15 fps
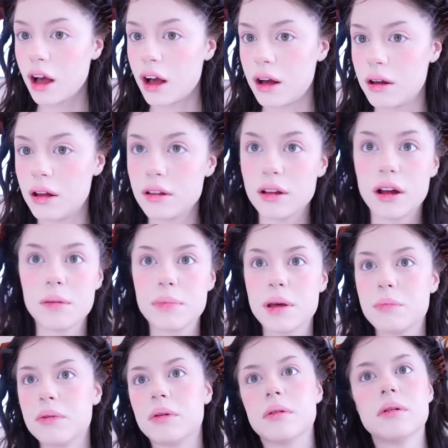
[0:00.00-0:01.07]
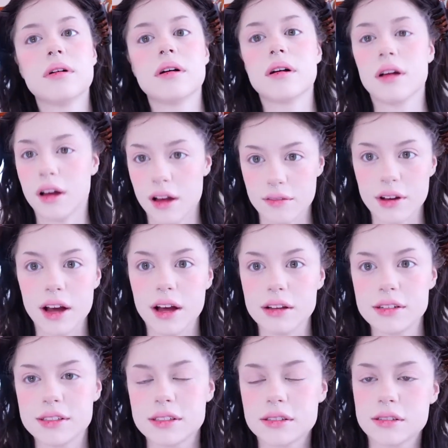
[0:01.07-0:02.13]
A lot of people have
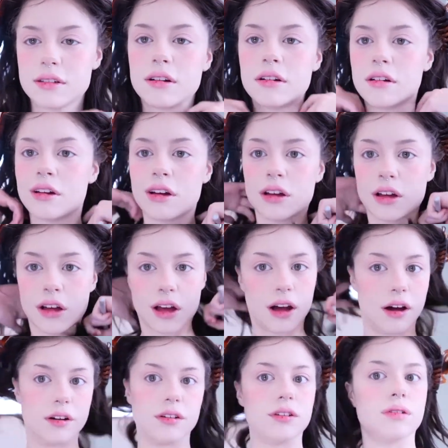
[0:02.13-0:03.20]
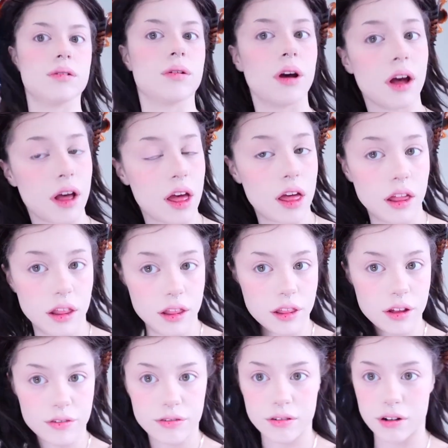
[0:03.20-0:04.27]
asked how to do
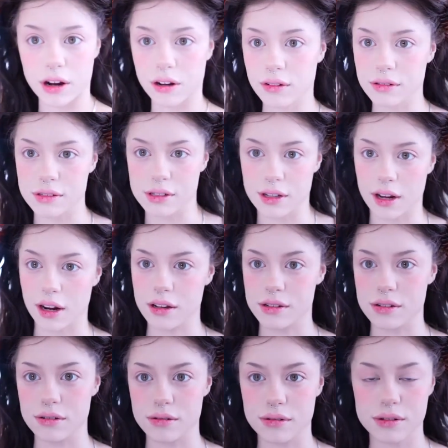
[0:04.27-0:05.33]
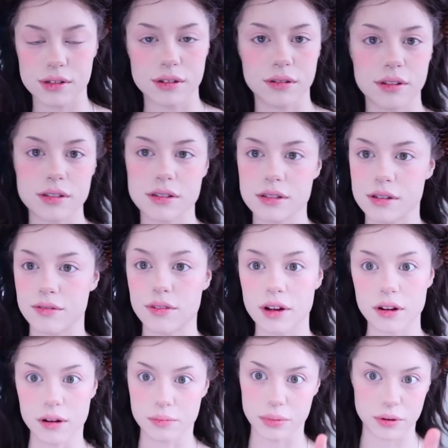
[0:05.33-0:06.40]
the freckles that I do. So this is a
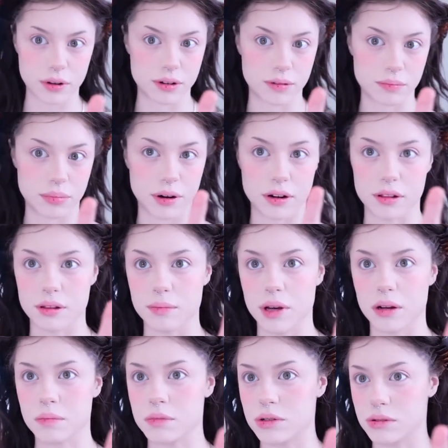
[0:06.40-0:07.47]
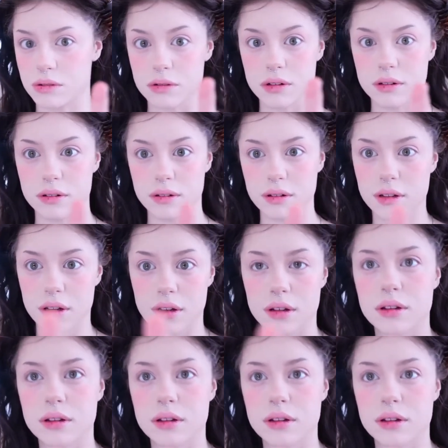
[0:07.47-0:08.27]
very important part of the makeup tutorial.